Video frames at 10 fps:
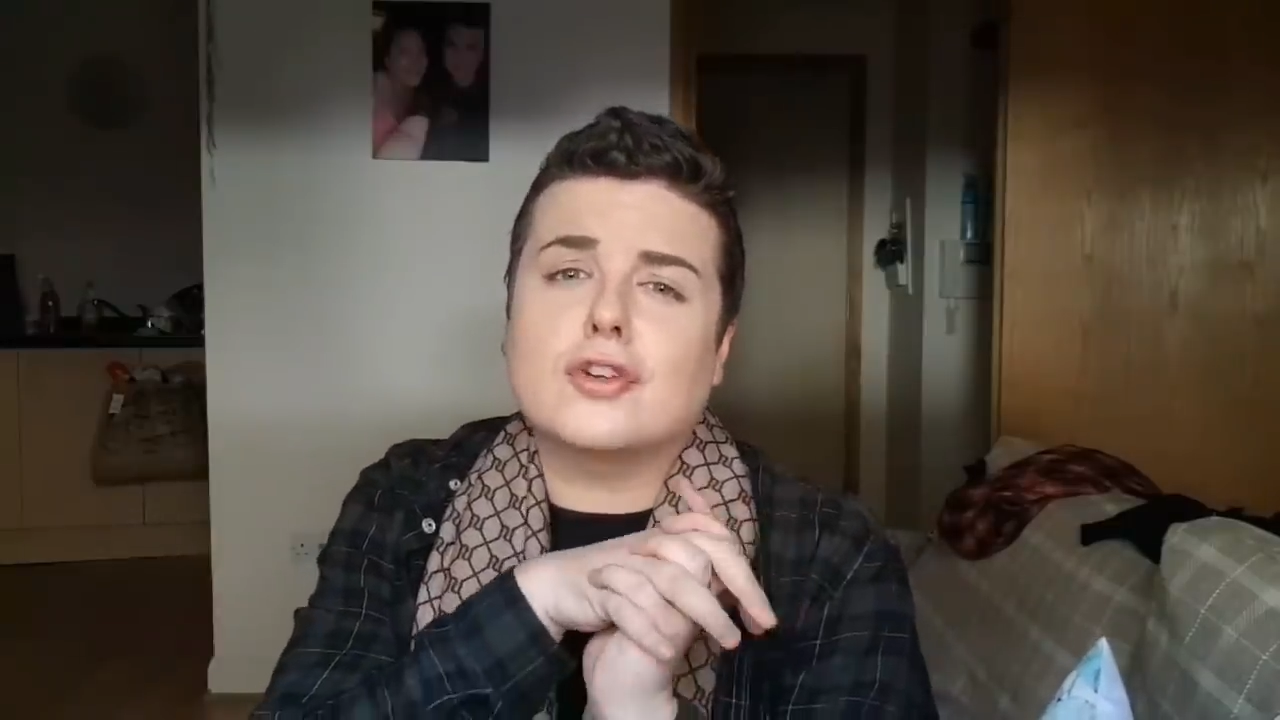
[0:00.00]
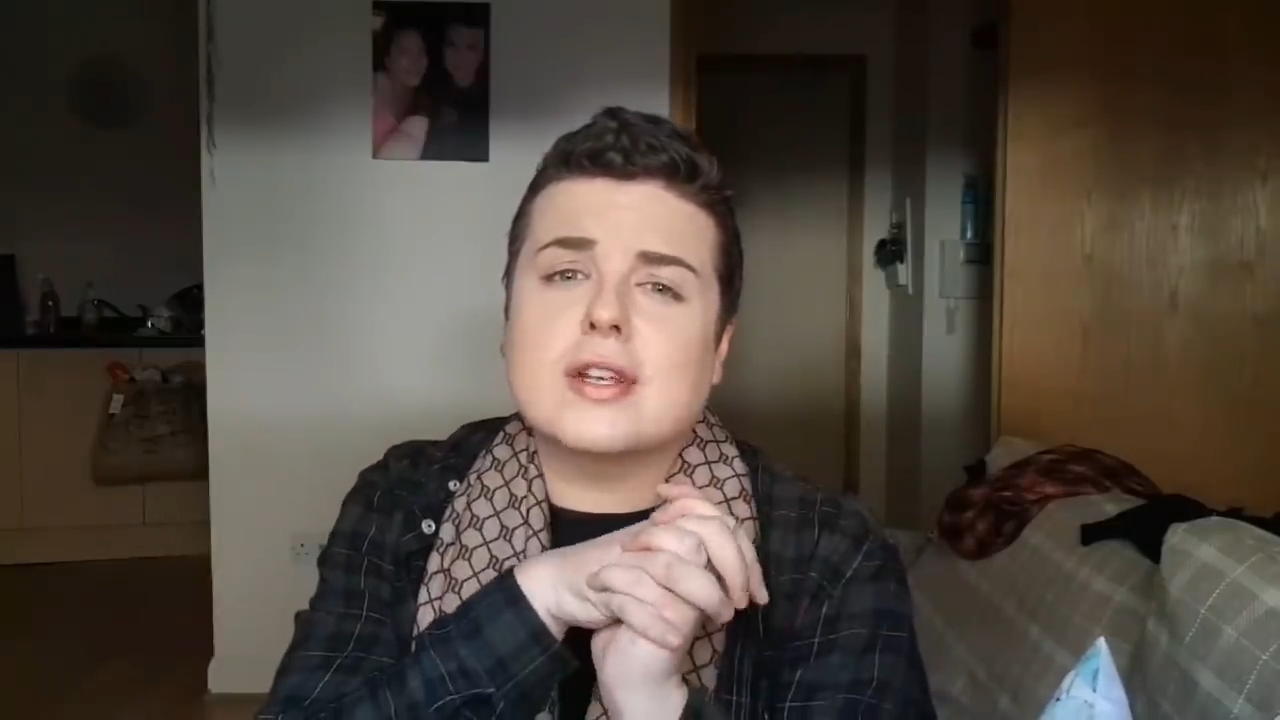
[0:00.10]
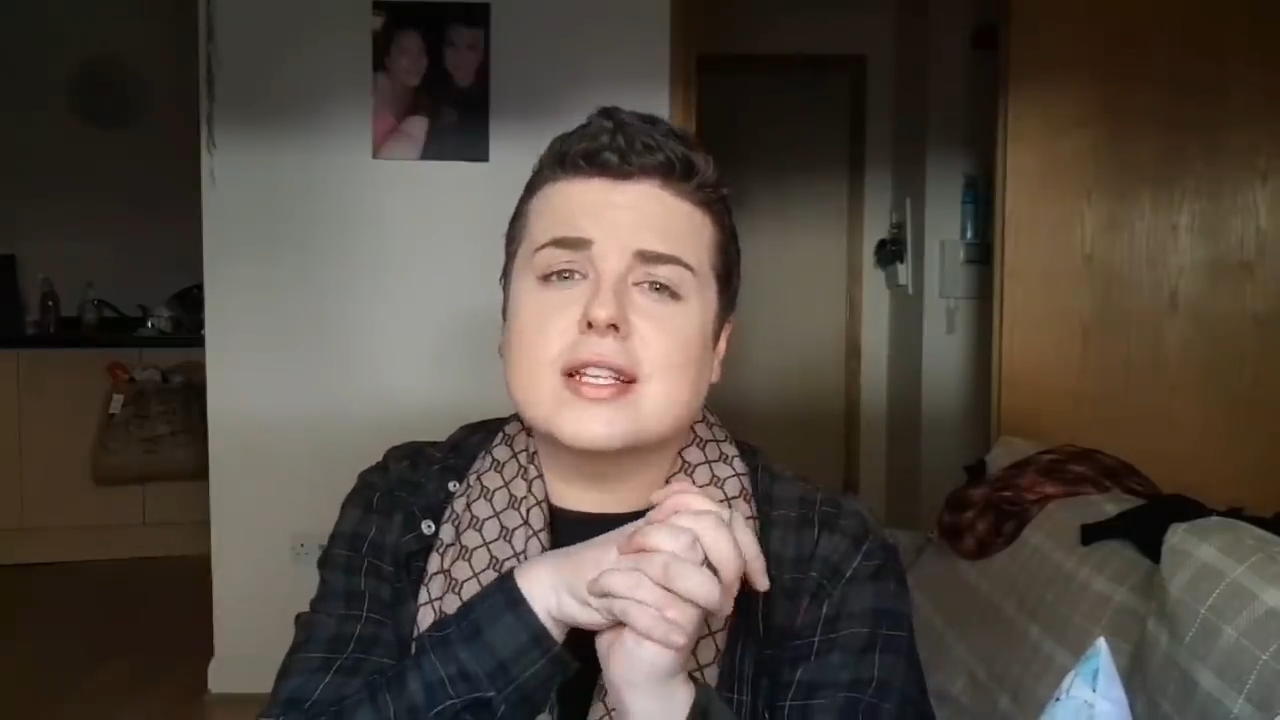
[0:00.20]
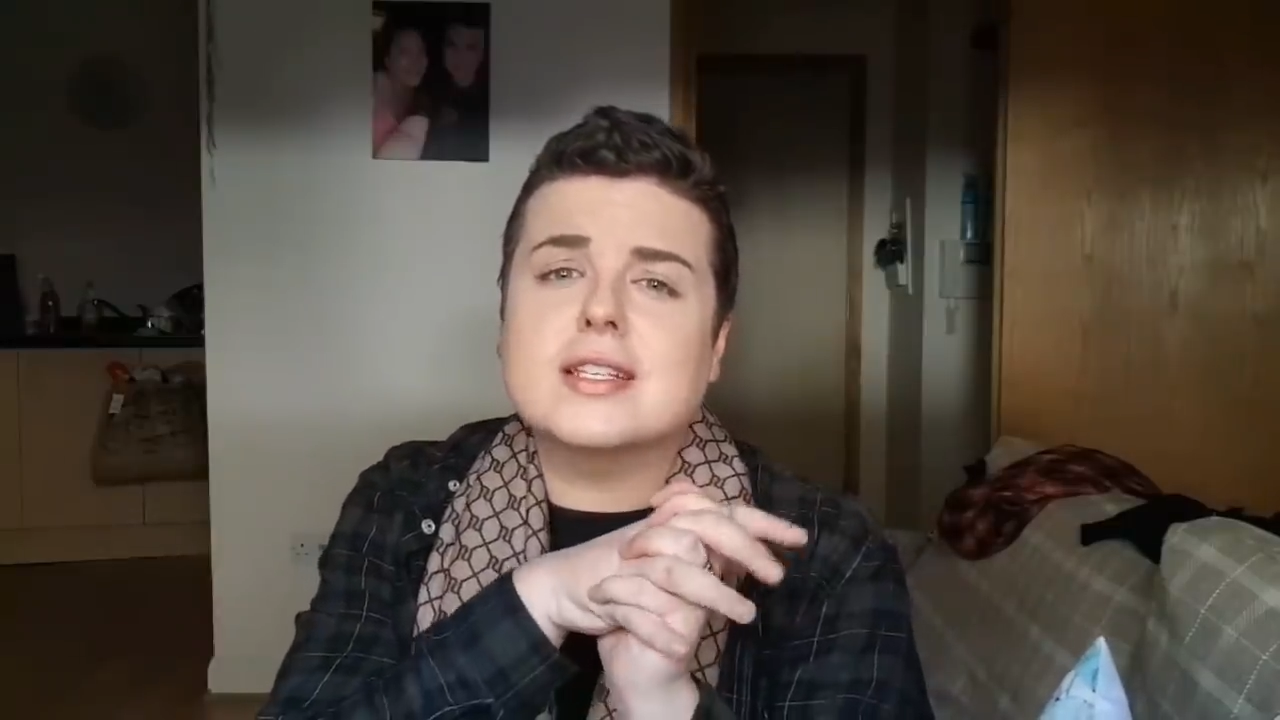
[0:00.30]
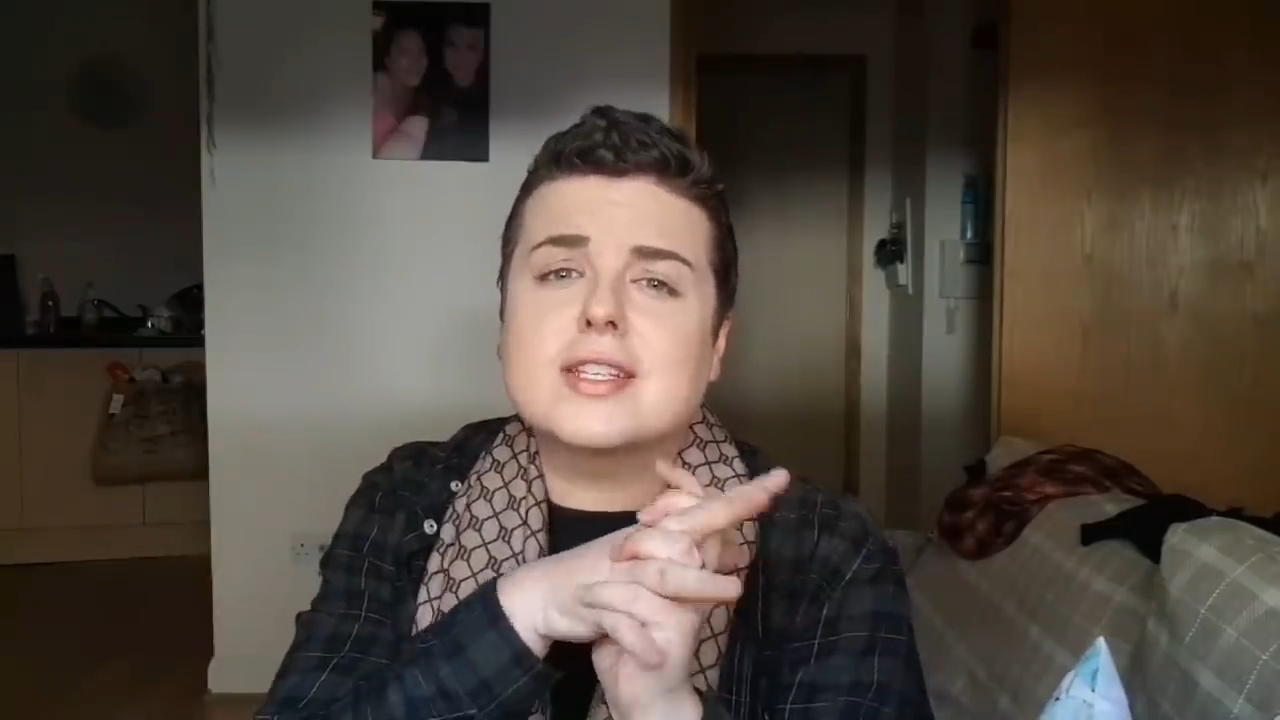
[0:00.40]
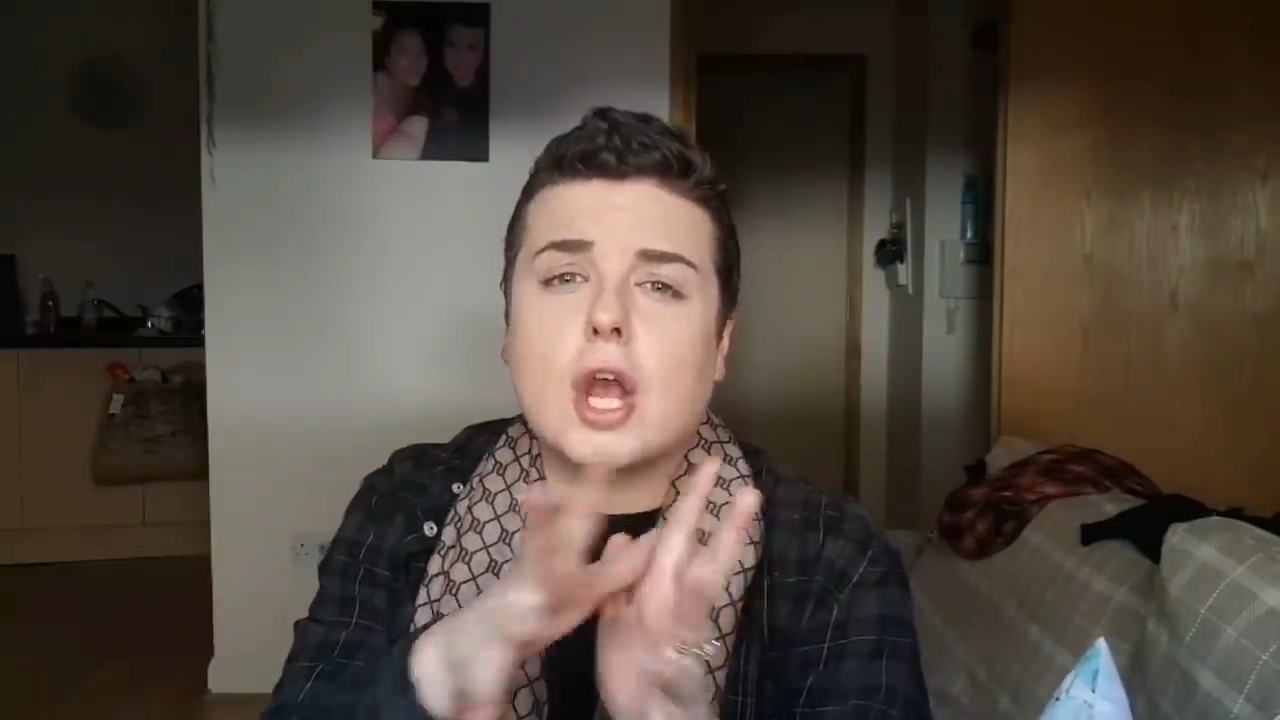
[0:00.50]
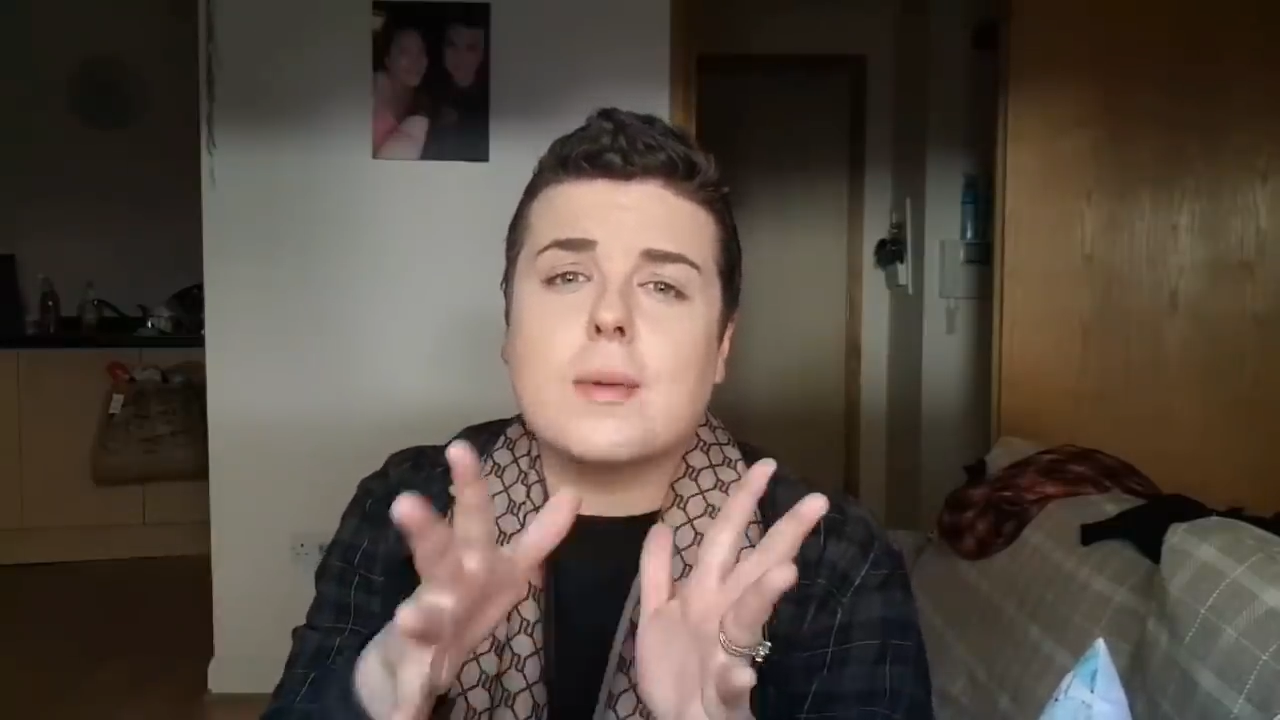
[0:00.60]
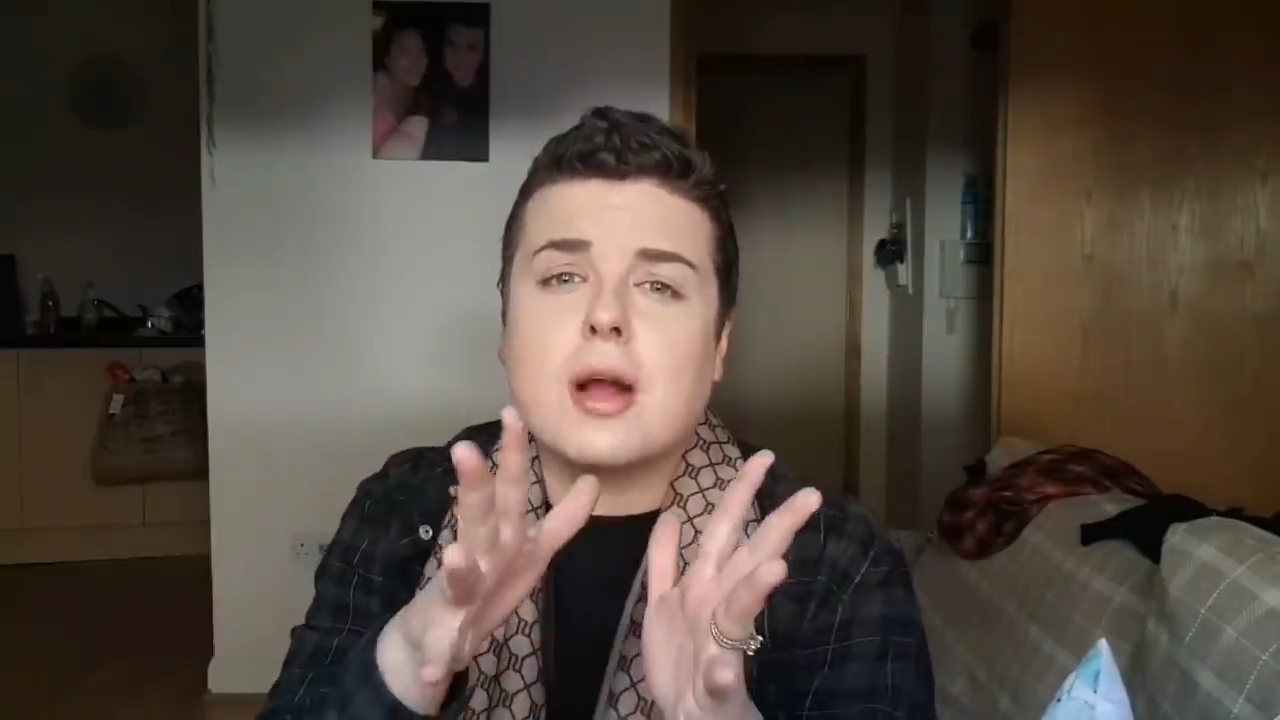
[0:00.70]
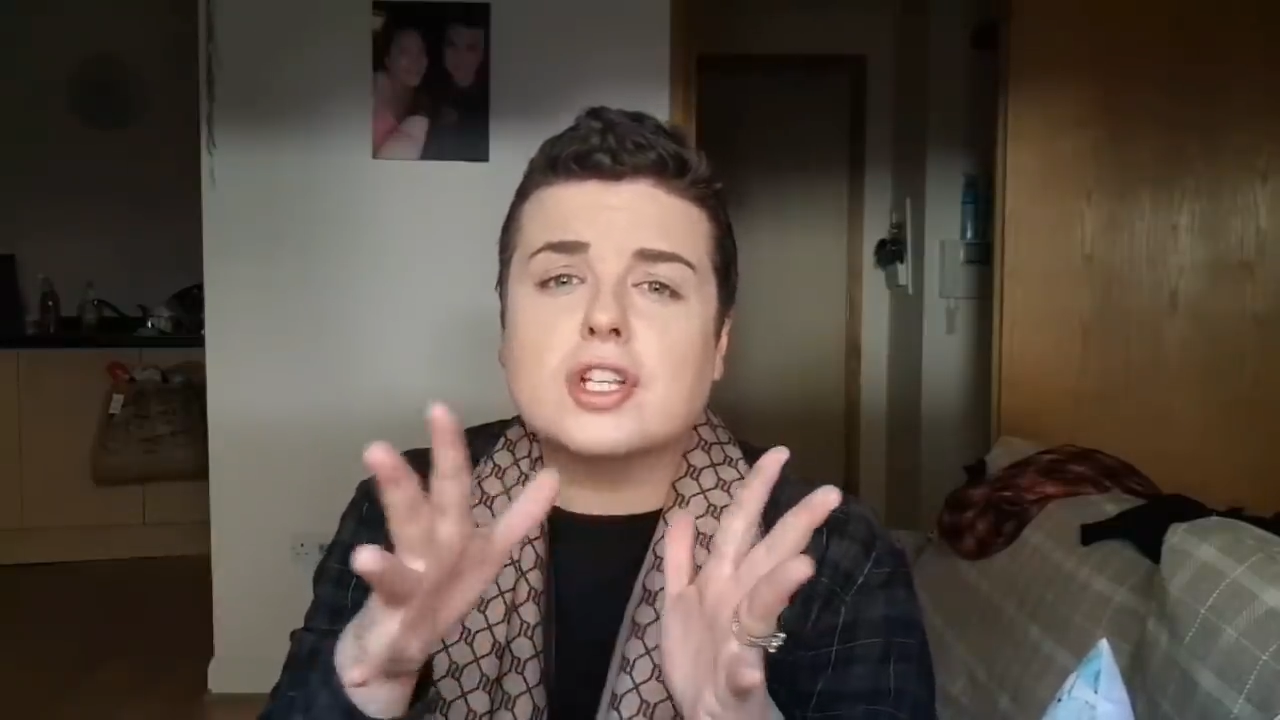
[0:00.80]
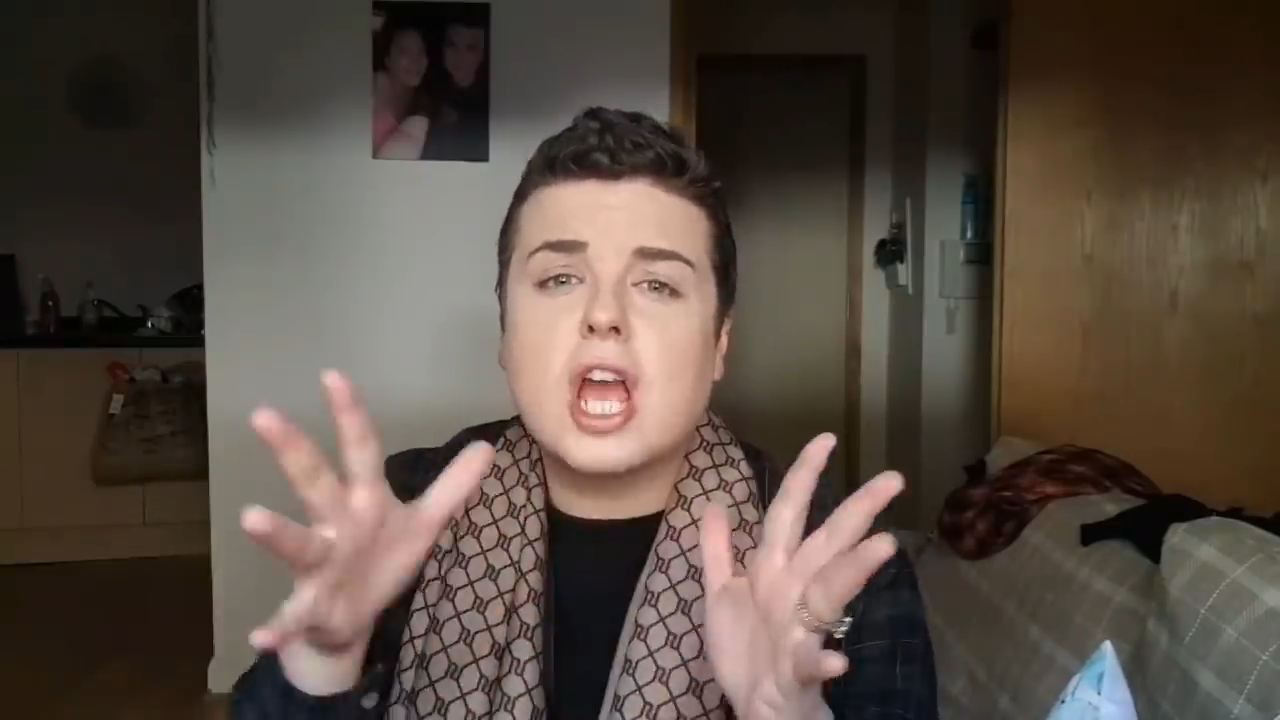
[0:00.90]
Tree so
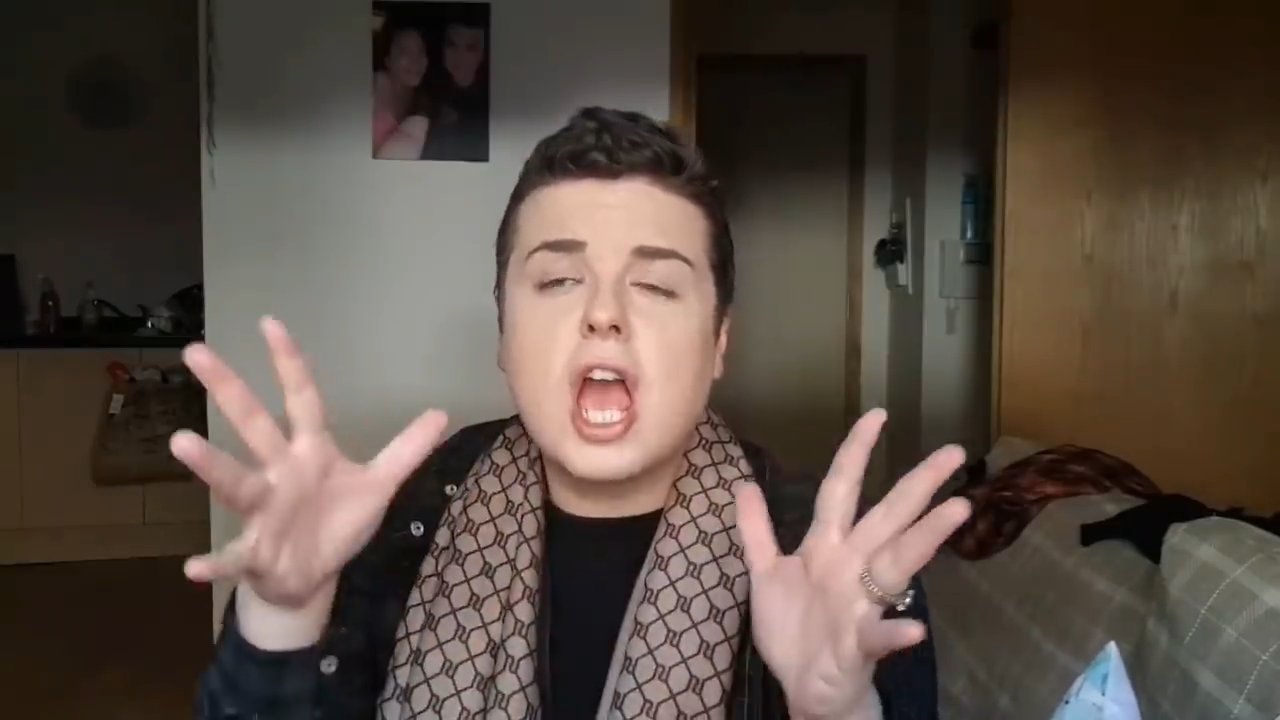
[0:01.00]
much,